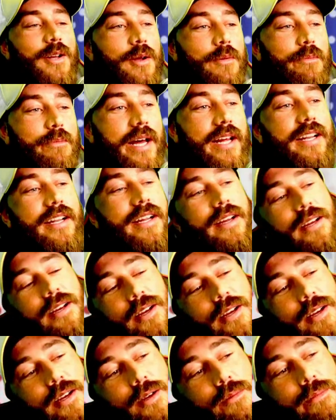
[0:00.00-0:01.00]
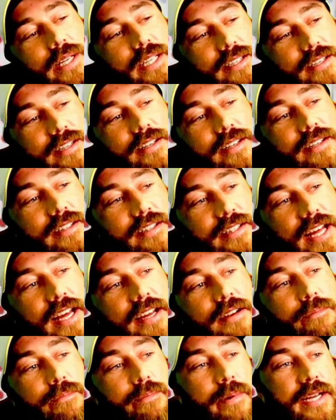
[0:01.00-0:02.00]
but
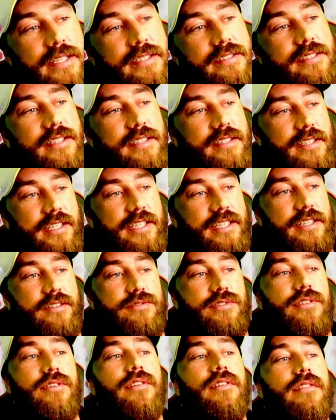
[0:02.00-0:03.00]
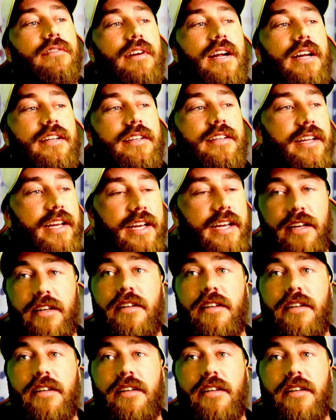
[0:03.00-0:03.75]
that basically gives you a rundown.